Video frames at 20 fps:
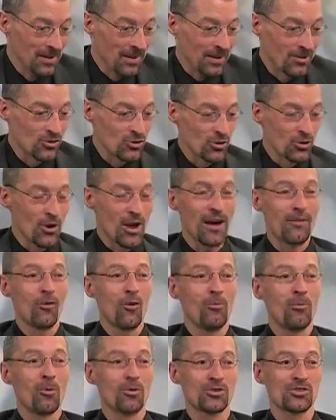And so you have
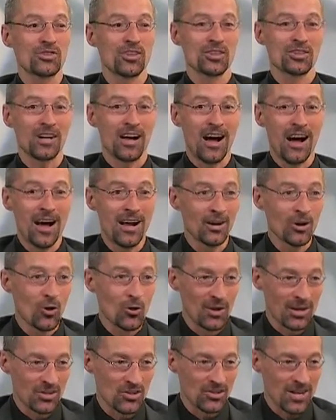almost this
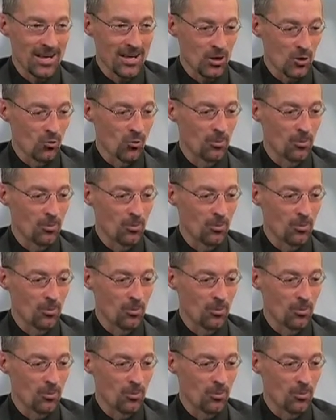ongoing cycle